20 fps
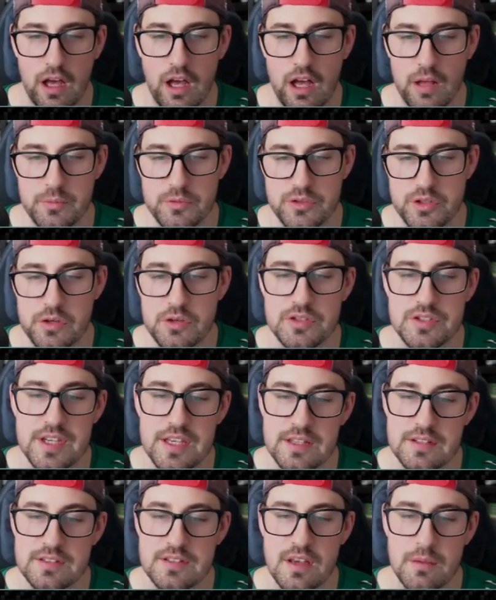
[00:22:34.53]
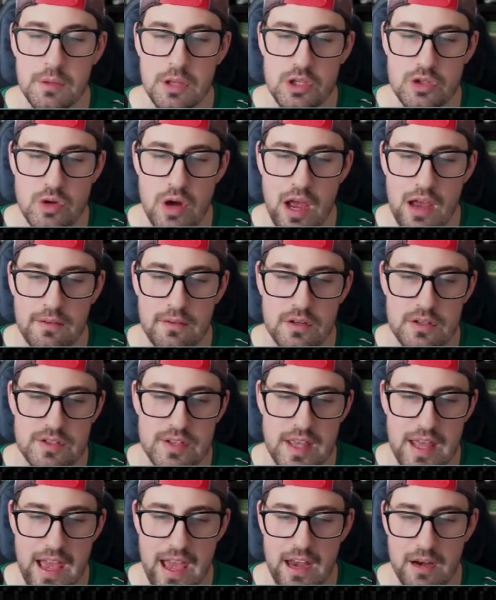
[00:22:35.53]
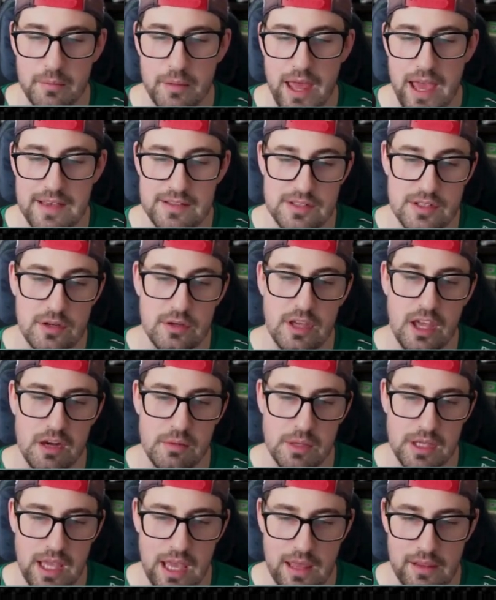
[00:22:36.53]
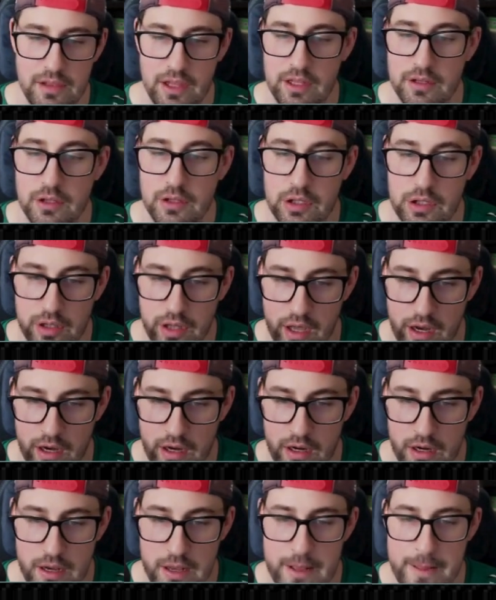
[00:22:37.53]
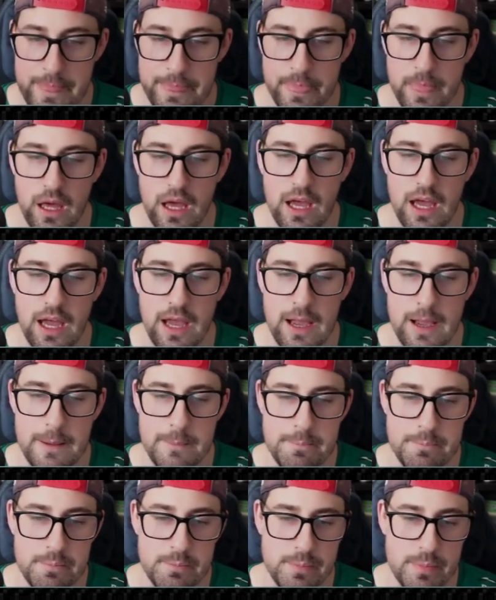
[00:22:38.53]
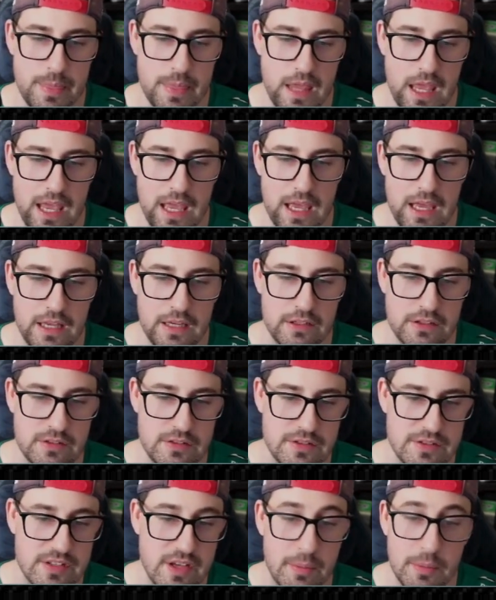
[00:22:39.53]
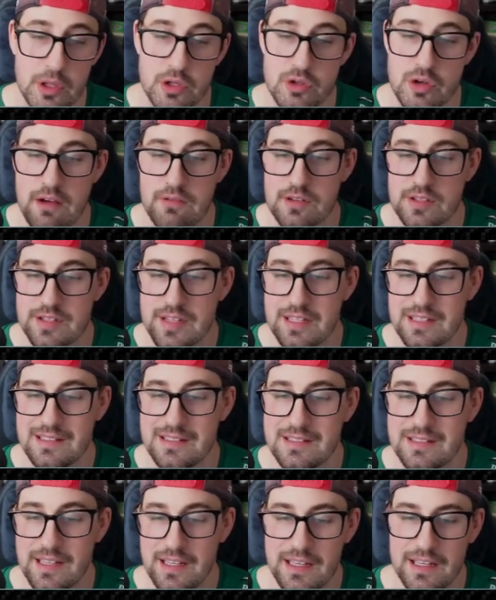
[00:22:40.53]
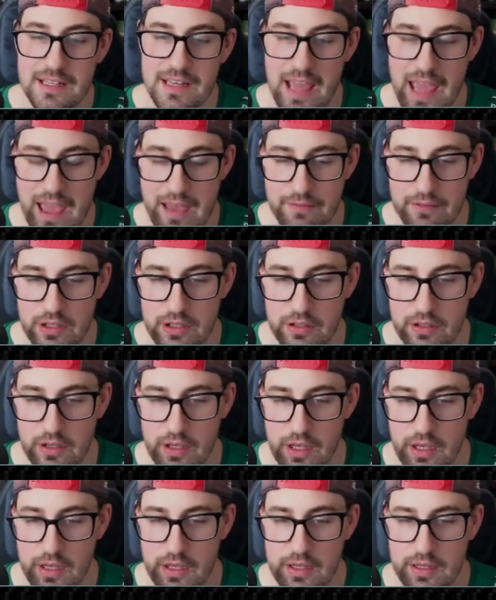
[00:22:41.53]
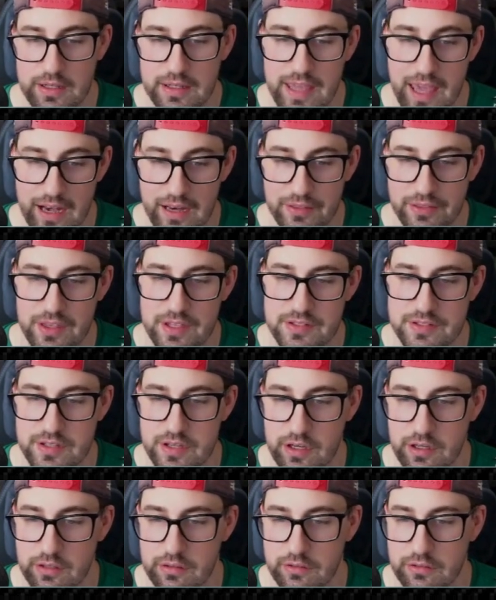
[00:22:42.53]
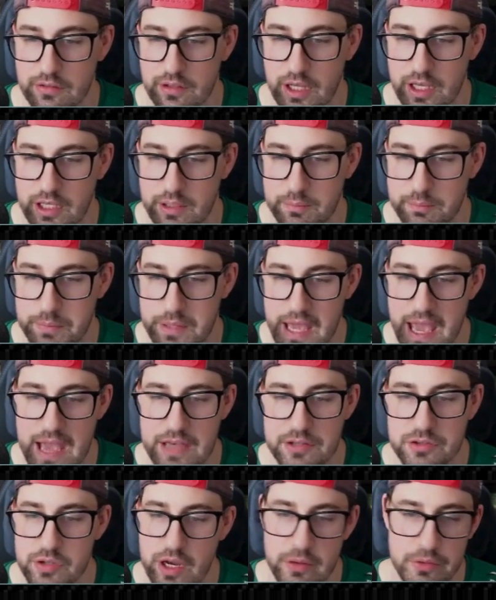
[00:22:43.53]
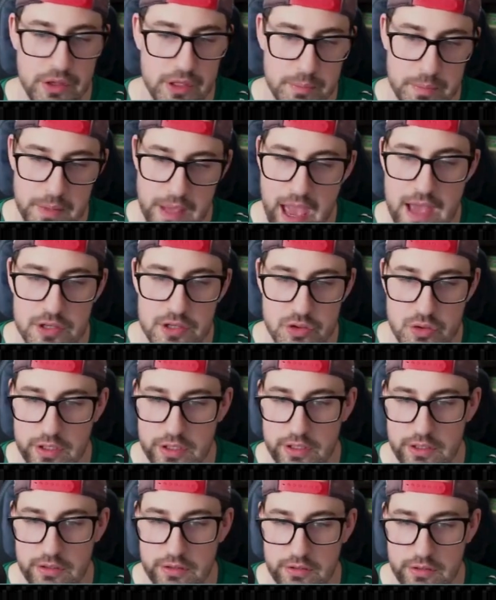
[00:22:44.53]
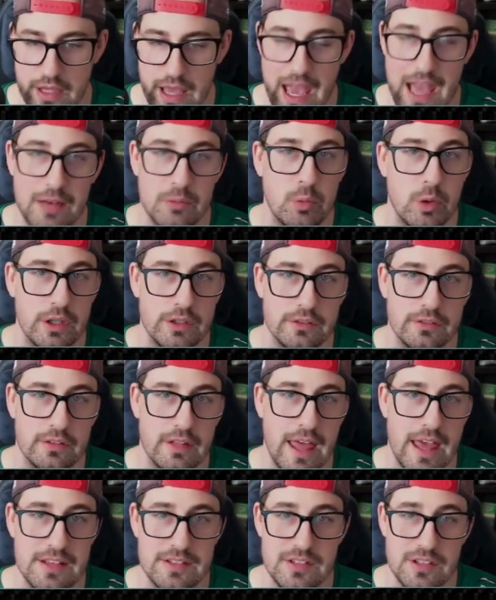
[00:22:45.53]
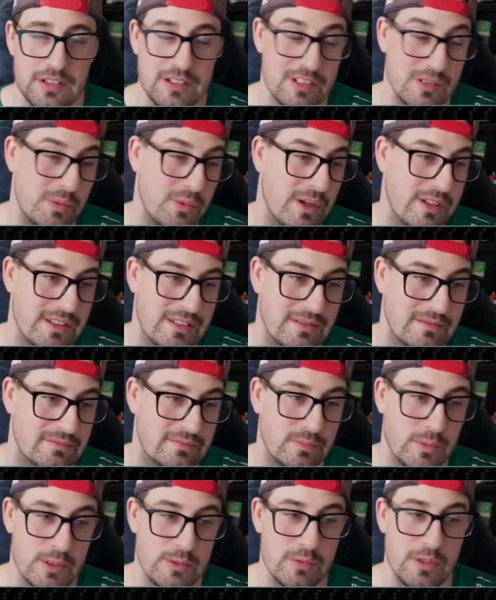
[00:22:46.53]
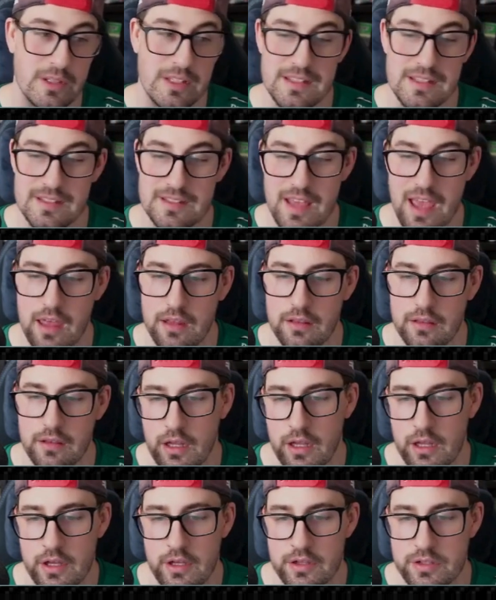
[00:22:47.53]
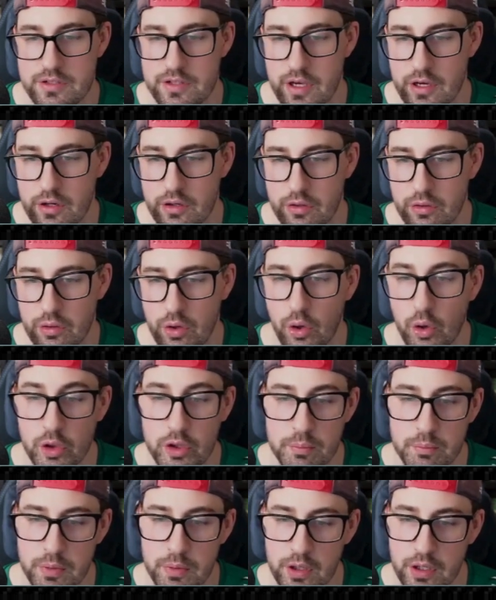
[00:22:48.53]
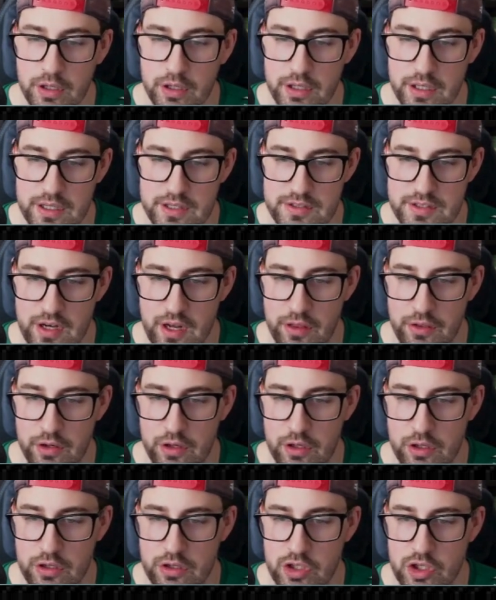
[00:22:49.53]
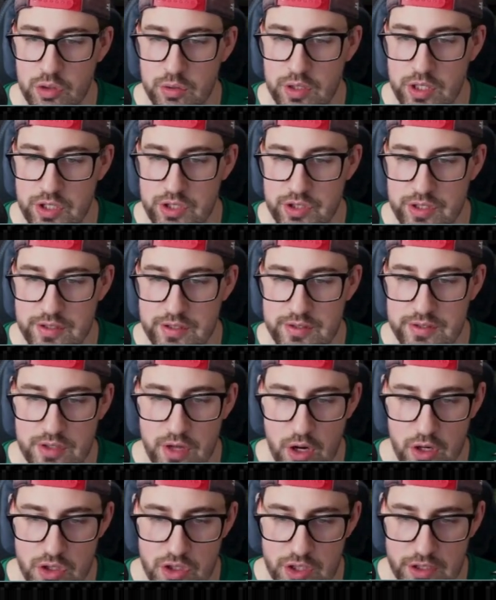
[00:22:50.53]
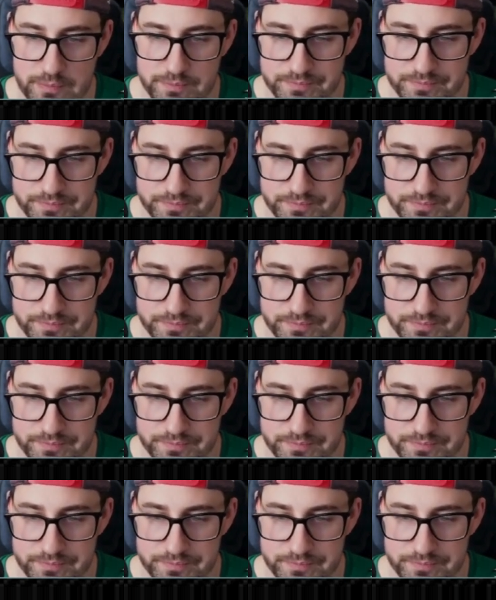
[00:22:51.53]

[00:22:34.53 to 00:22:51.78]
So you're seeing some of the drivers that had him last year get him again, like Leclerc, and some of the drivers that didn't have it get it this year, like Piastri. I don't think Piastri had one last year because it wasn't really in the set. So Hulkenberg is another new addition, Sargent.